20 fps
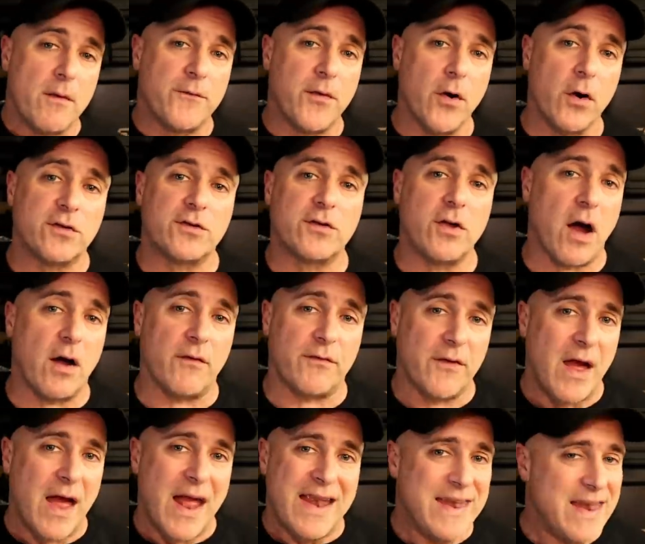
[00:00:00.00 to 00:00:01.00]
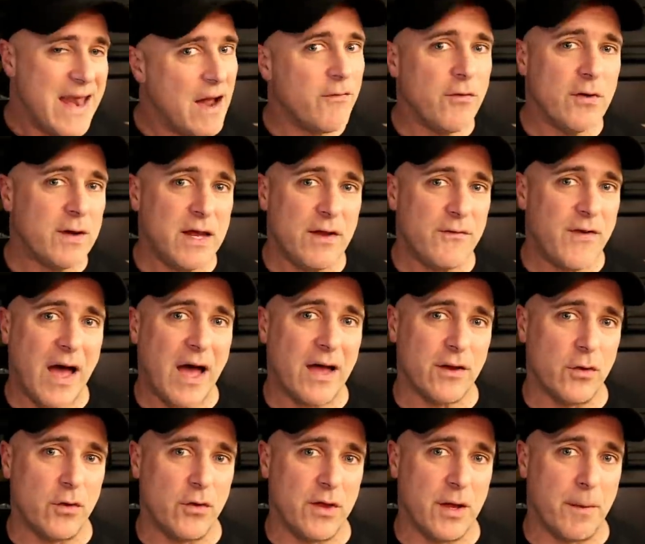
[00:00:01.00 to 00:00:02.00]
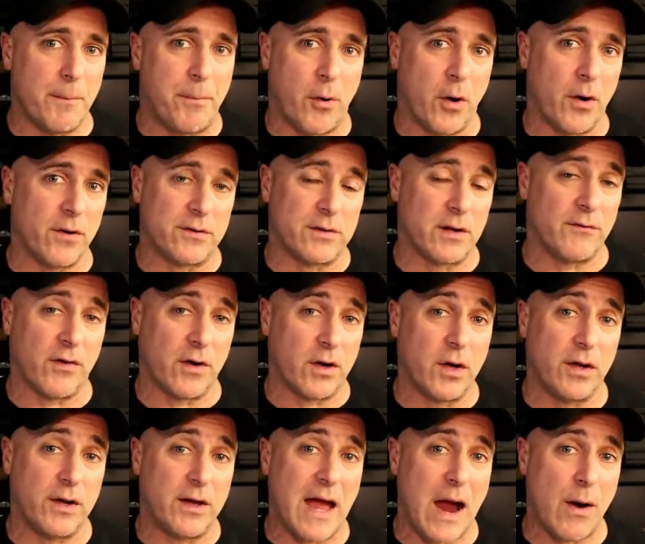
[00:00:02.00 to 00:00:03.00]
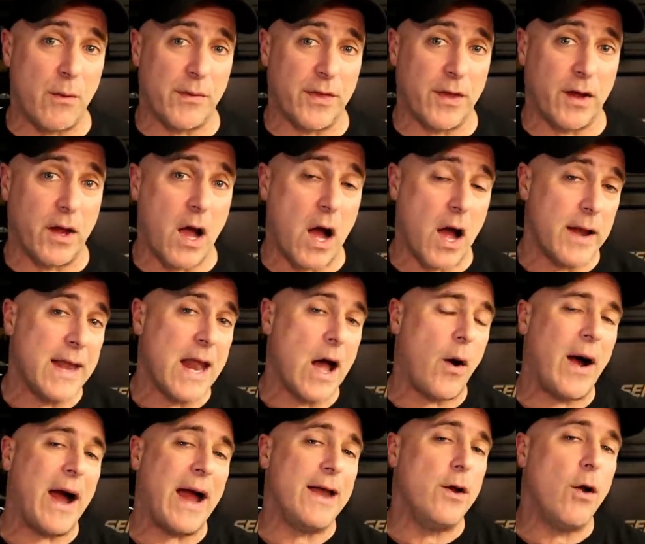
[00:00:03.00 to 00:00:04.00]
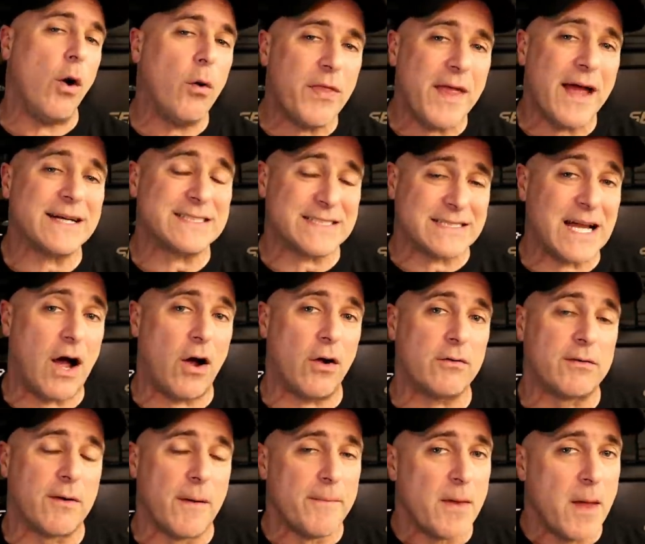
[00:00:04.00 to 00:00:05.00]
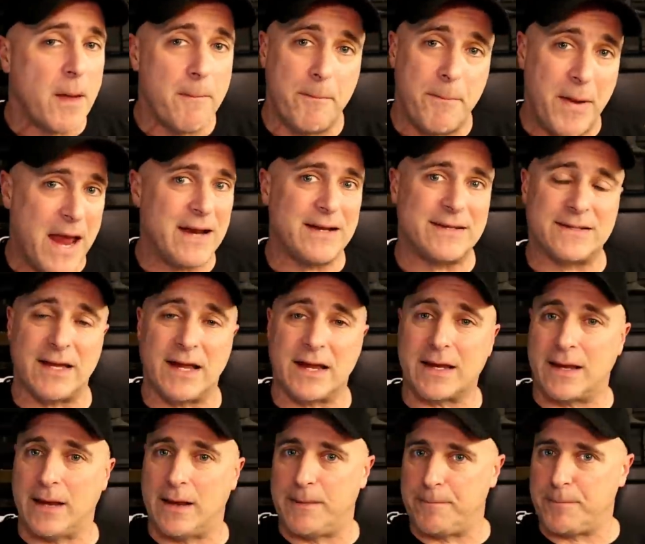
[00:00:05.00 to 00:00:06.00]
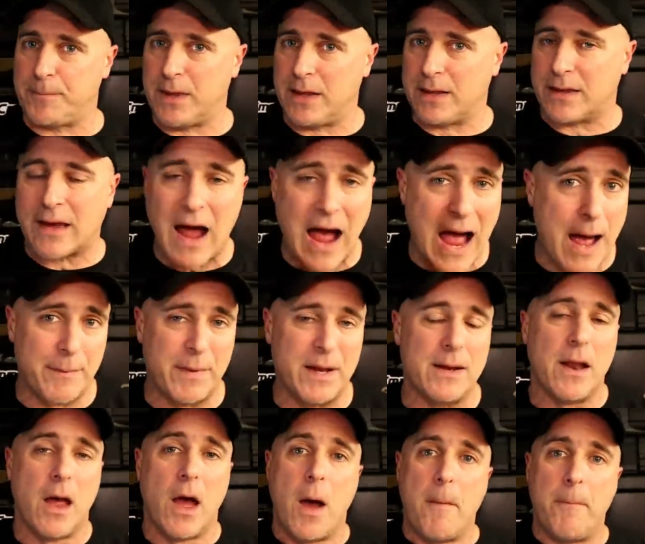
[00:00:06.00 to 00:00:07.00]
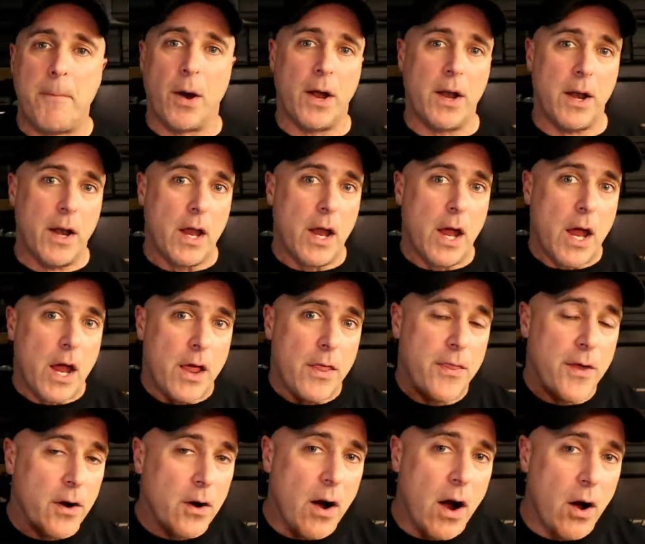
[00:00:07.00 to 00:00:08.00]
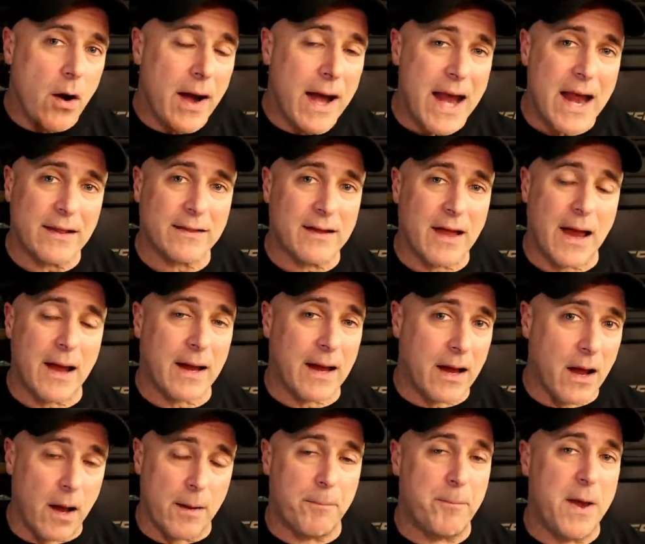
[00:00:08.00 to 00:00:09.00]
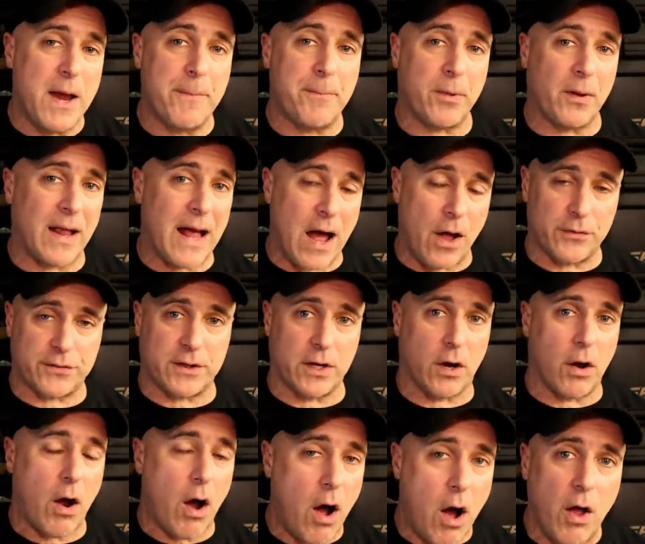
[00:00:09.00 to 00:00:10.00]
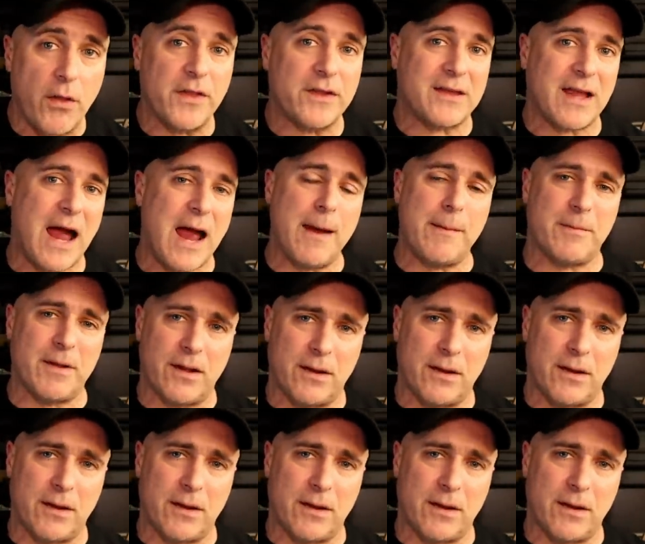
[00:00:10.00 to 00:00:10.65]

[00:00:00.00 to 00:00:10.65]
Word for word: First off, never devalue the importance of a good guy with a gun. Now, I know that sounds basic and, and common, but there are anti-gun people out there all the time